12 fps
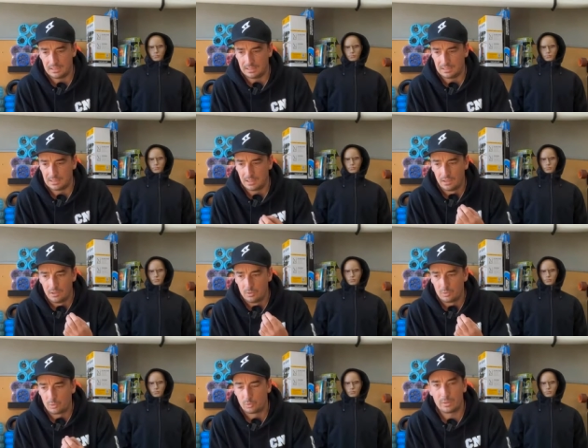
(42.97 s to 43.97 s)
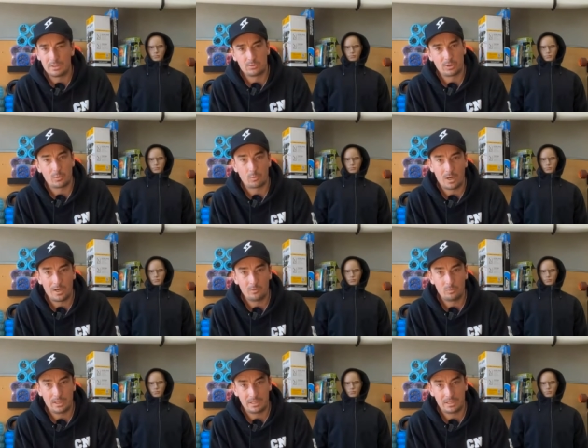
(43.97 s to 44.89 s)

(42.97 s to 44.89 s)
In 2021 we